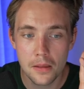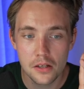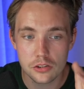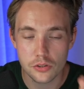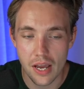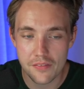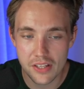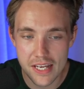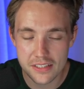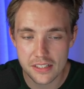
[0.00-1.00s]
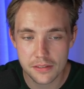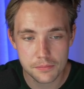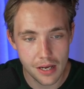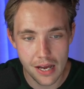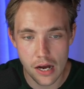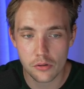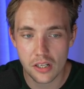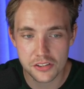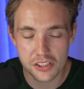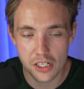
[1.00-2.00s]
So they have the essay outline
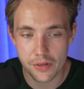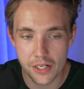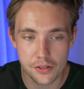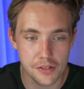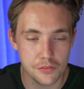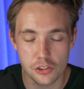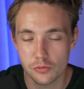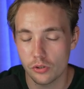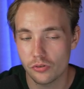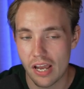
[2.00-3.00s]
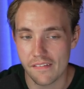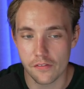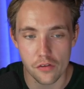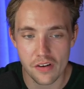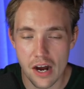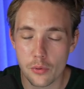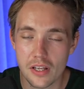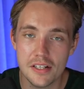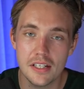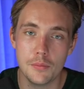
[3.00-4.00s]
generator. If we just want to have a rough outline
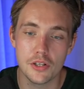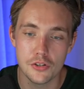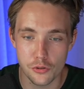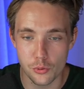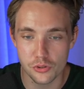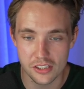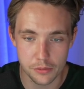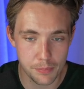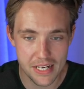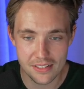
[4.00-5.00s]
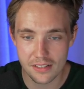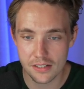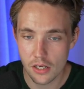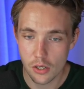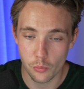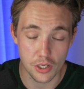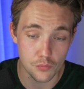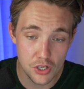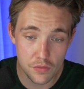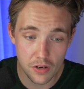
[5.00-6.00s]
that we can use as a baseline, we can
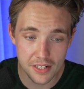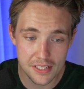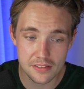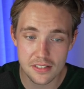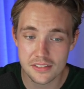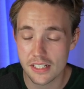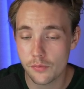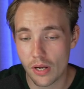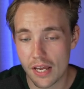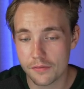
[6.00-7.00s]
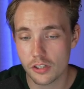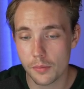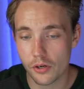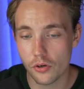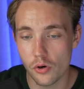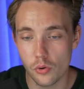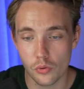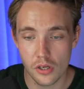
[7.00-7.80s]
rewrite essays if we have some of our own.